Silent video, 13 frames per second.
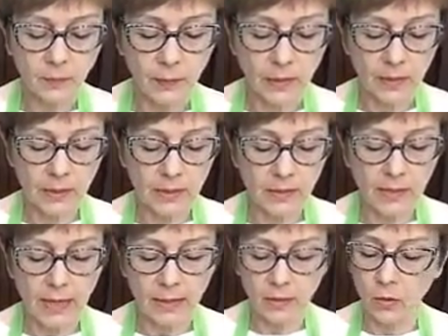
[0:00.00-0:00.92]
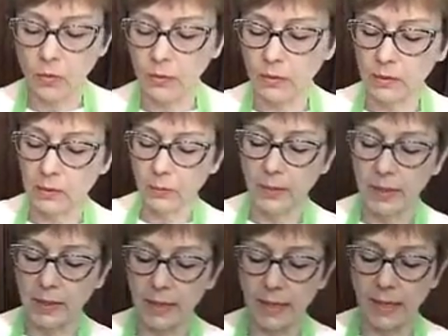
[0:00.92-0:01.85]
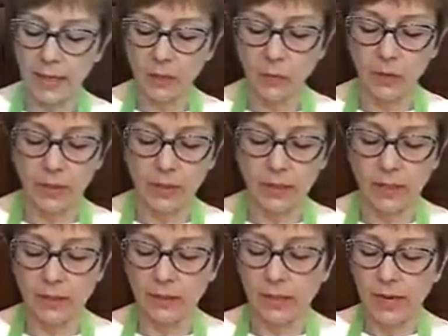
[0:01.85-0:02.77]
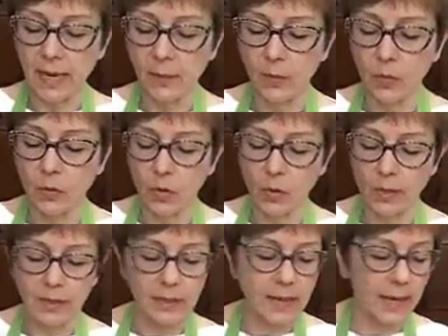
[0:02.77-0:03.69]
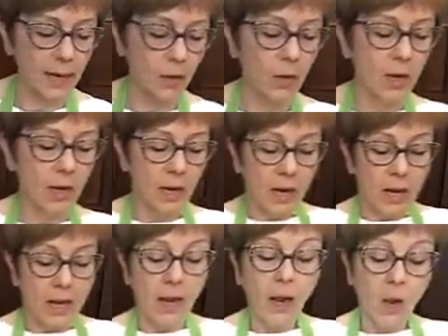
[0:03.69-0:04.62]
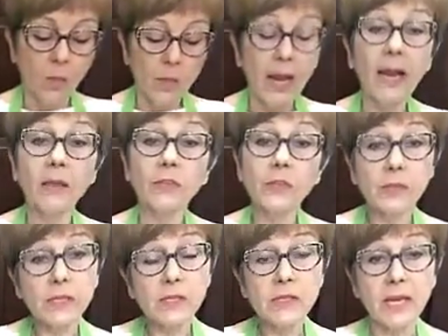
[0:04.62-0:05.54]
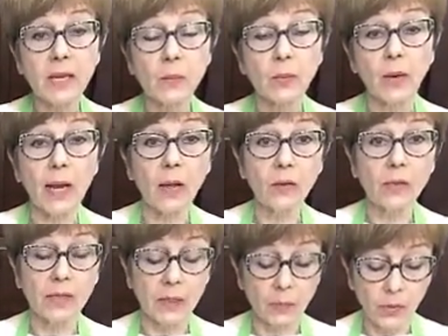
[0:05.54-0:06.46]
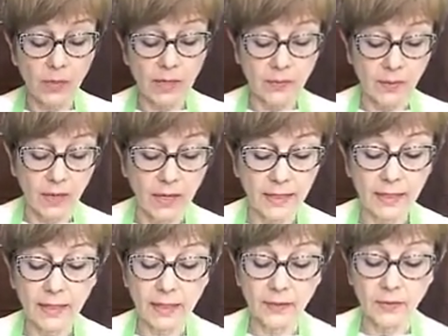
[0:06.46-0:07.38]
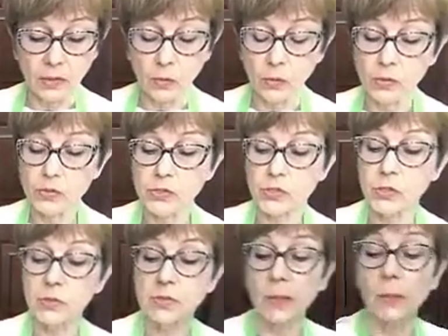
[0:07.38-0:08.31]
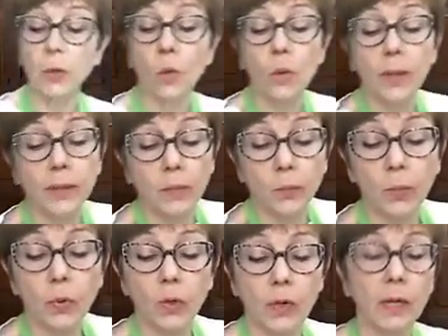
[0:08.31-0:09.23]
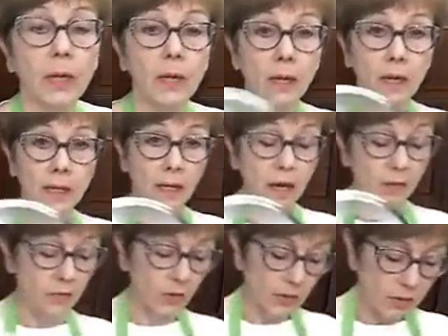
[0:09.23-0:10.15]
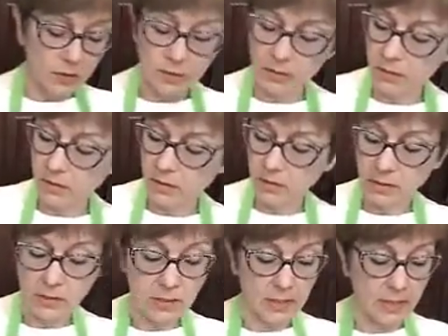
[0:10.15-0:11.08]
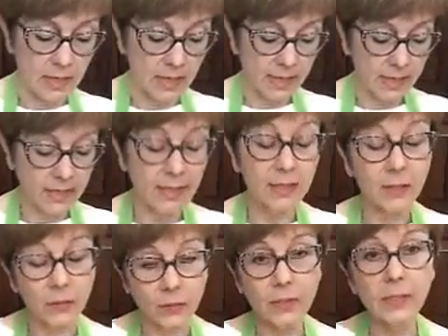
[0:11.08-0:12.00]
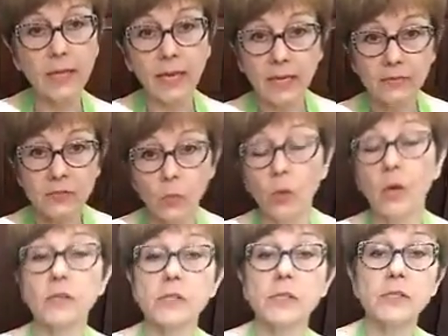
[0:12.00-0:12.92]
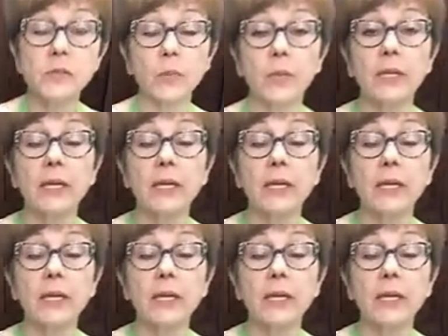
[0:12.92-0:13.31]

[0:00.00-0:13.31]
We'll get that going a little bit, and we're going to get the apple going. Now, after these get brown and I put on the honey and the orange juice, I'm going to put a cover on it, and you really have to watch this when you